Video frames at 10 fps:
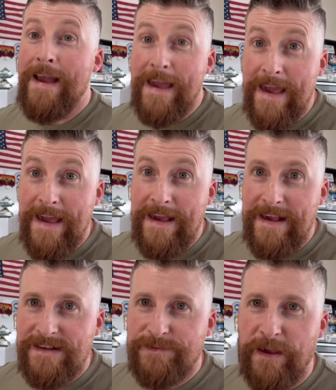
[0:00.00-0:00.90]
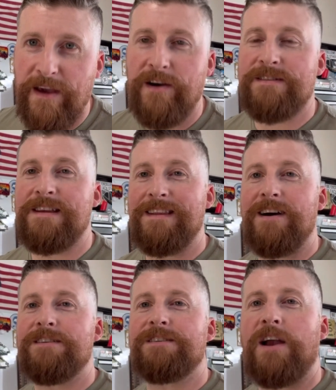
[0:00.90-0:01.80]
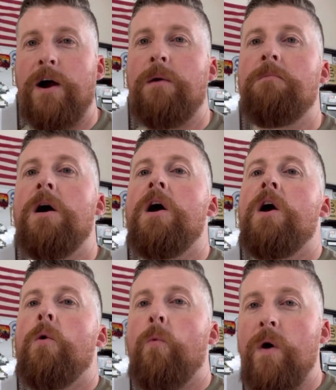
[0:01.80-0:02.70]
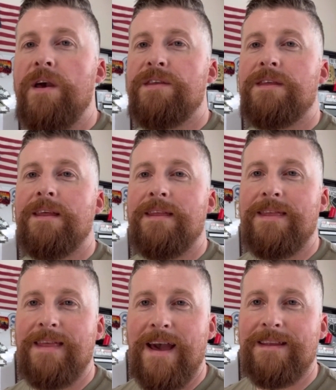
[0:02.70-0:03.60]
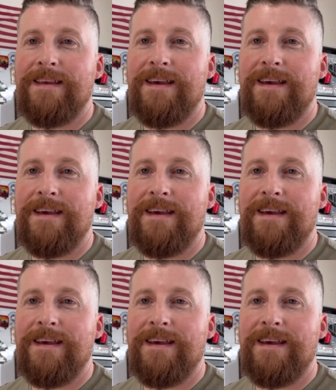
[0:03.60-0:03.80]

is because it does come with that